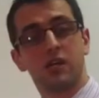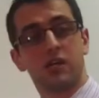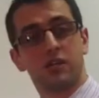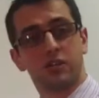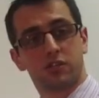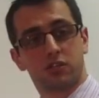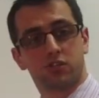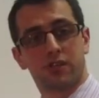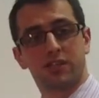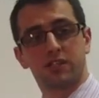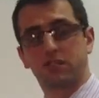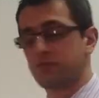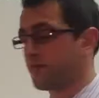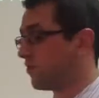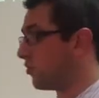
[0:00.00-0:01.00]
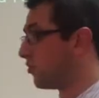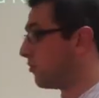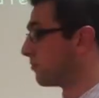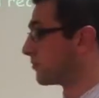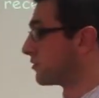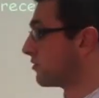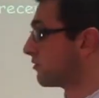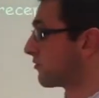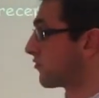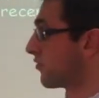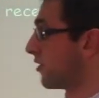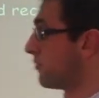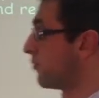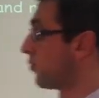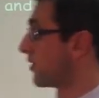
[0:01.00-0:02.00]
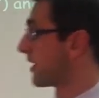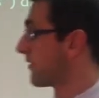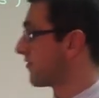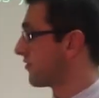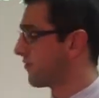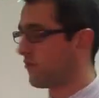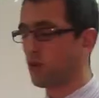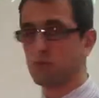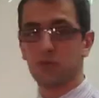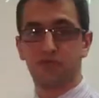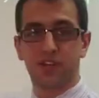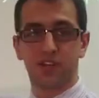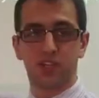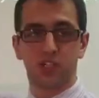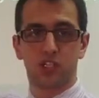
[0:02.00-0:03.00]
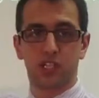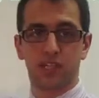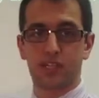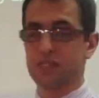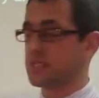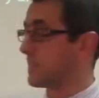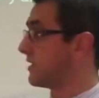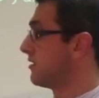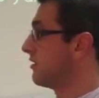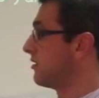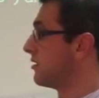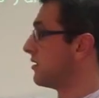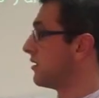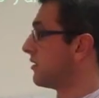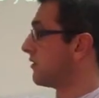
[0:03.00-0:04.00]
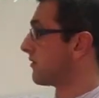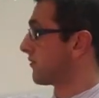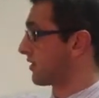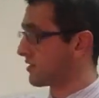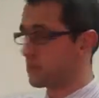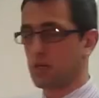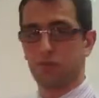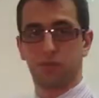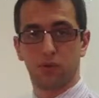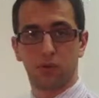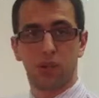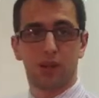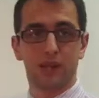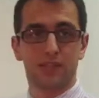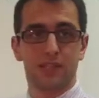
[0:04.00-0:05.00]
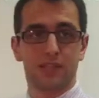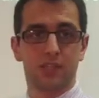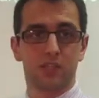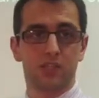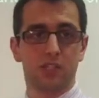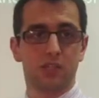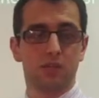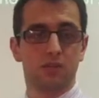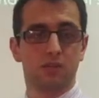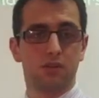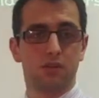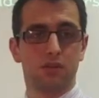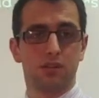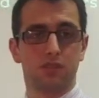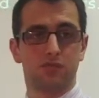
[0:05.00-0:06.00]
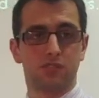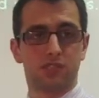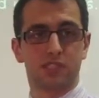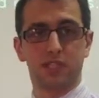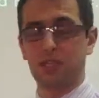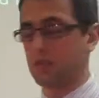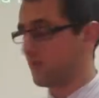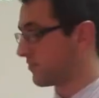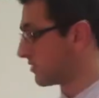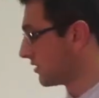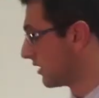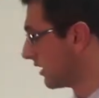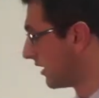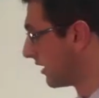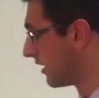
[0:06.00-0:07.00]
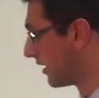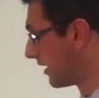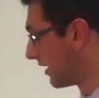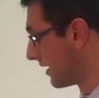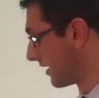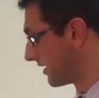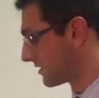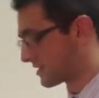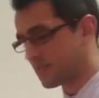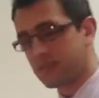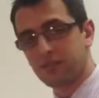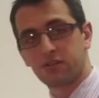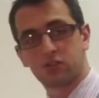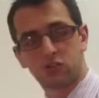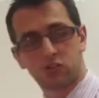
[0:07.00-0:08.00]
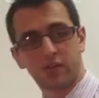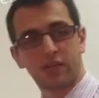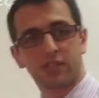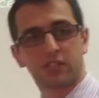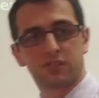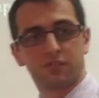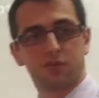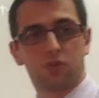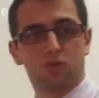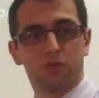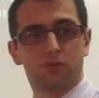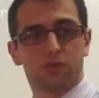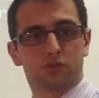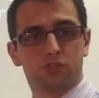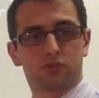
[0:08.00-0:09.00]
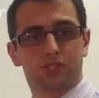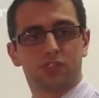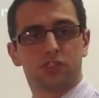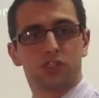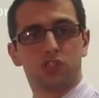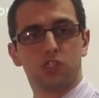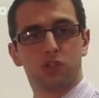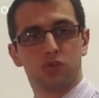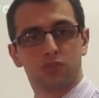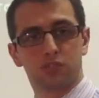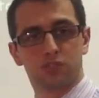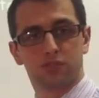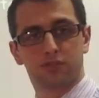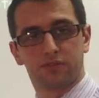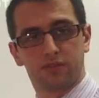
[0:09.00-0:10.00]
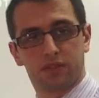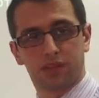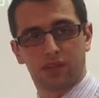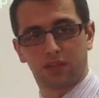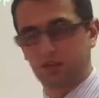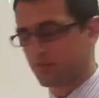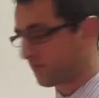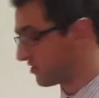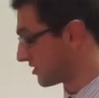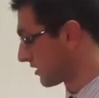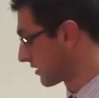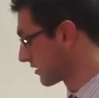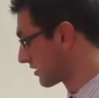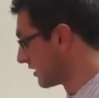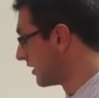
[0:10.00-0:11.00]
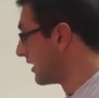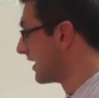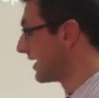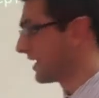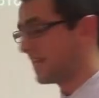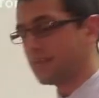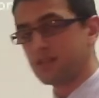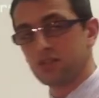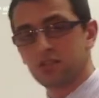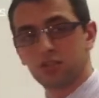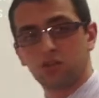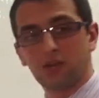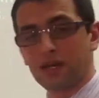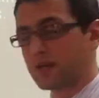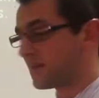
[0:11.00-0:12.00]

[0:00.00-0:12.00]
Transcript: transformed from whatever form of energy it is in. For example, light energy is received. It's then transformed or transduced, if you're thinking of physics, into an